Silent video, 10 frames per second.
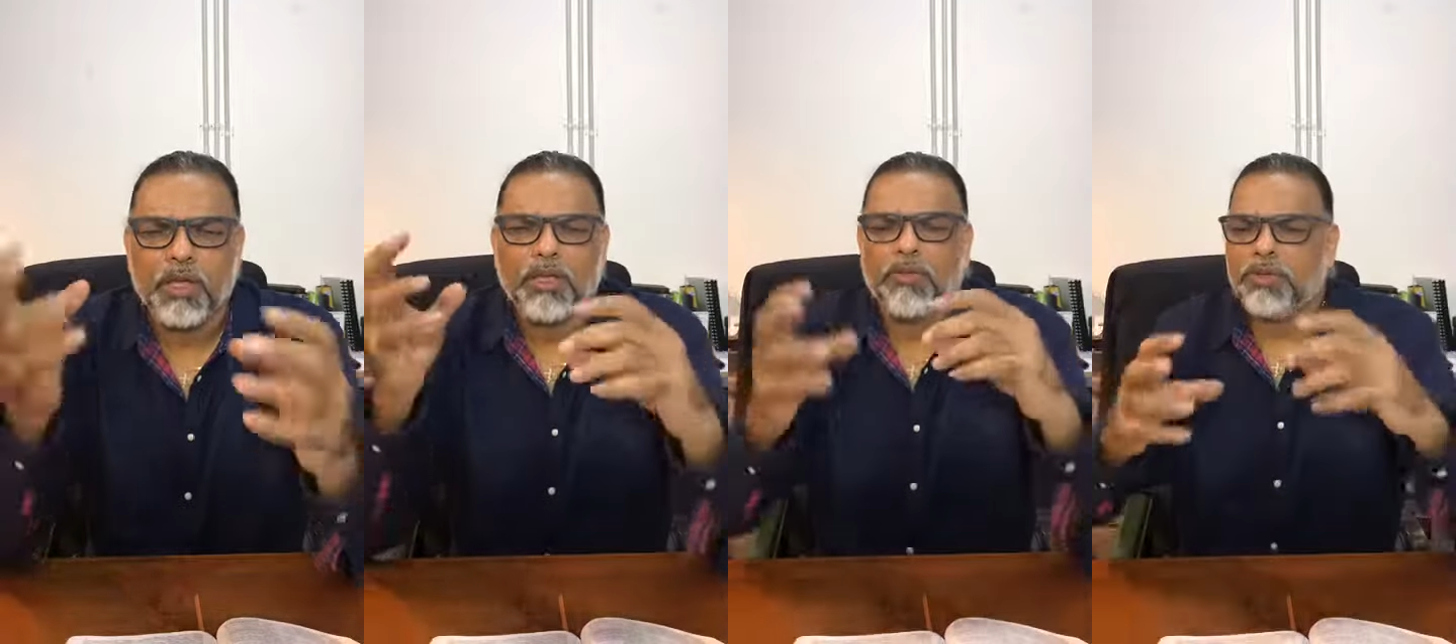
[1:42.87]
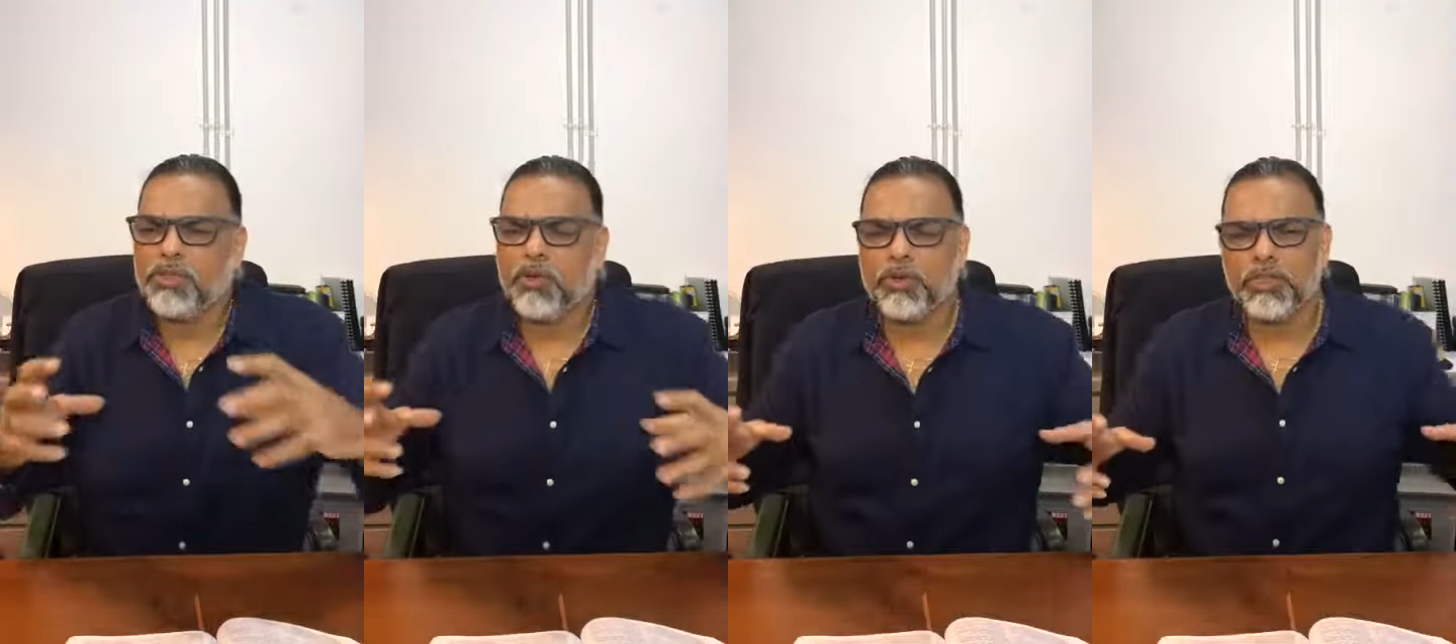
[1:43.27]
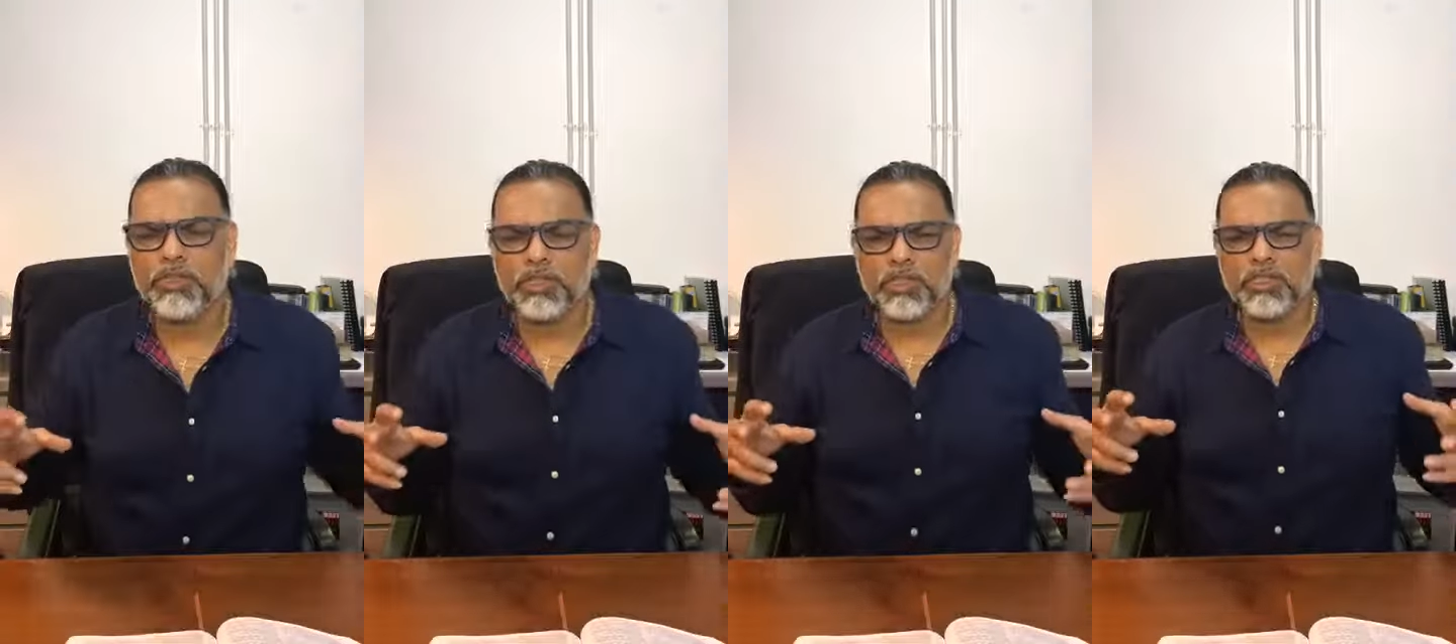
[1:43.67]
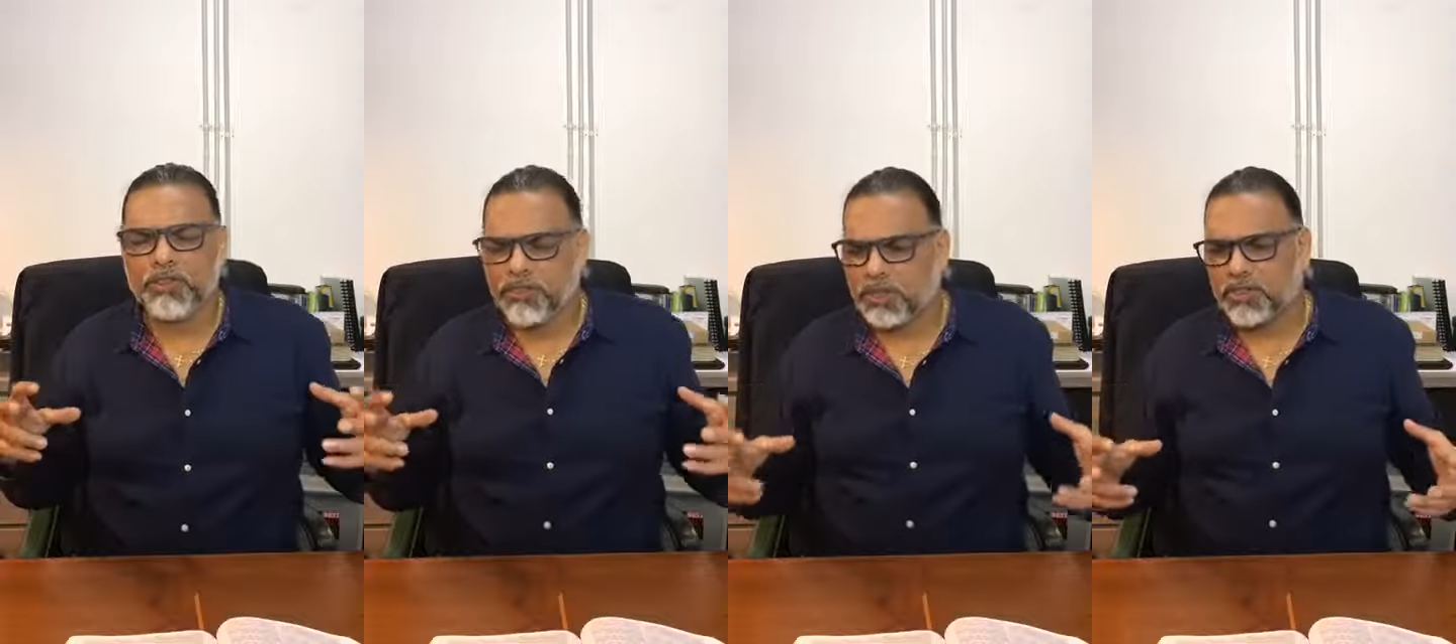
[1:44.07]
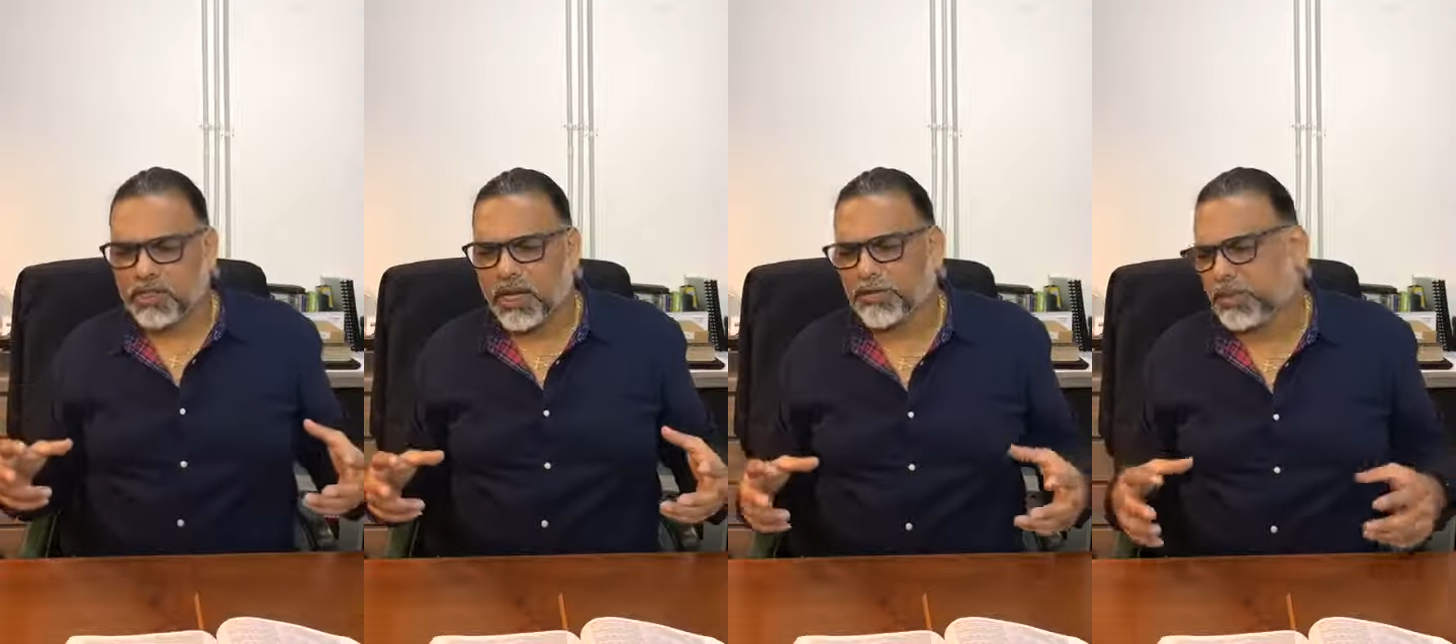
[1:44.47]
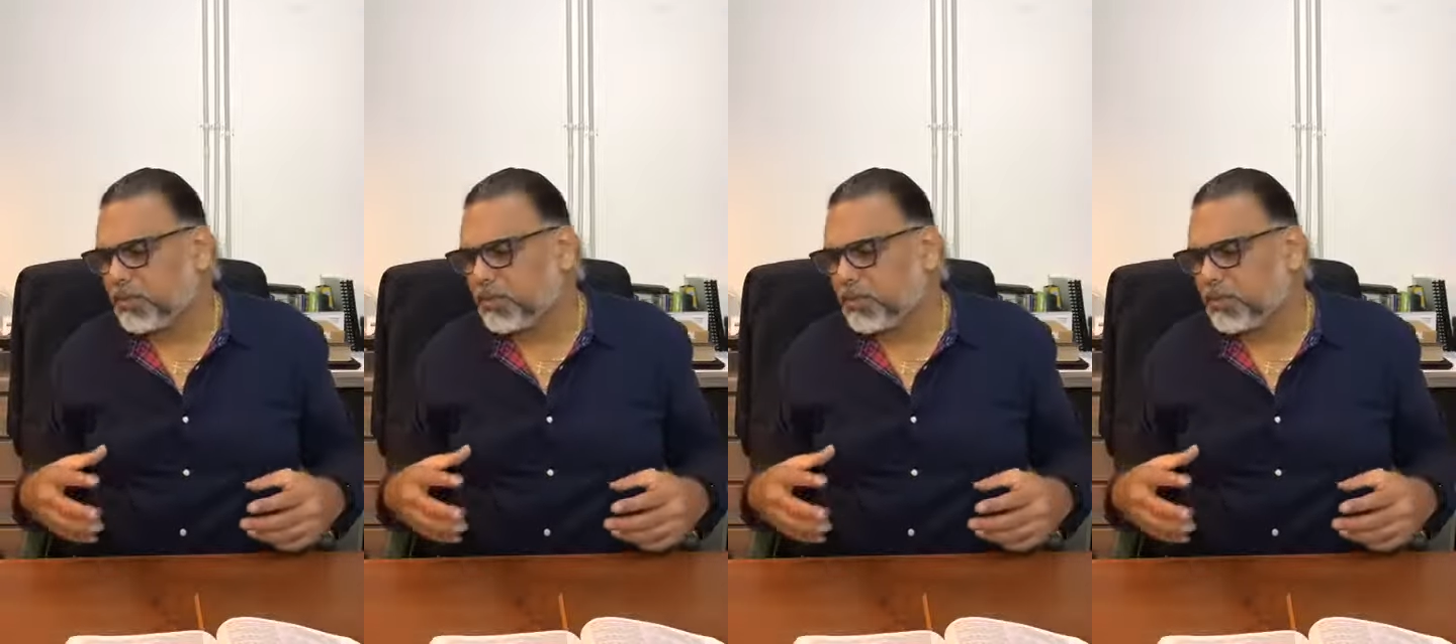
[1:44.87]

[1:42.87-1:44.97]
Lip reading: Even though in the difficult times,